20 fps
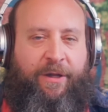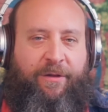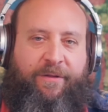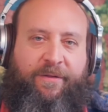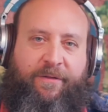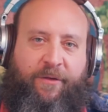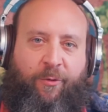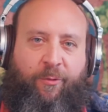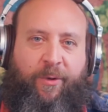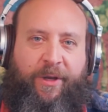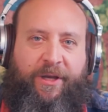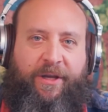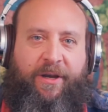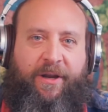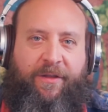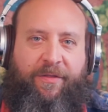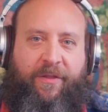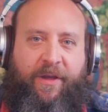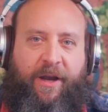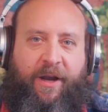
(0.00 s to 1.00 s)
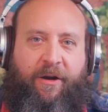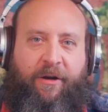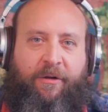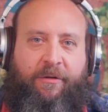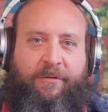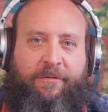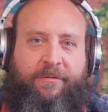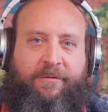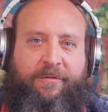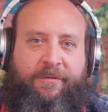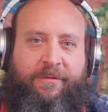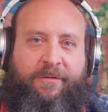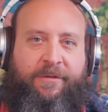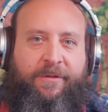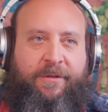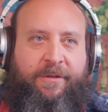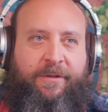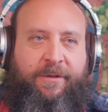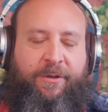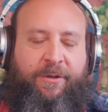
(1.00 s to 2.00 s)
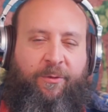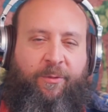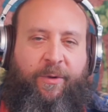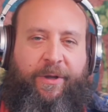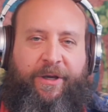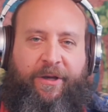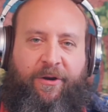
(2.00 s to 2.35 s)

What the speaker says: So we can end there. We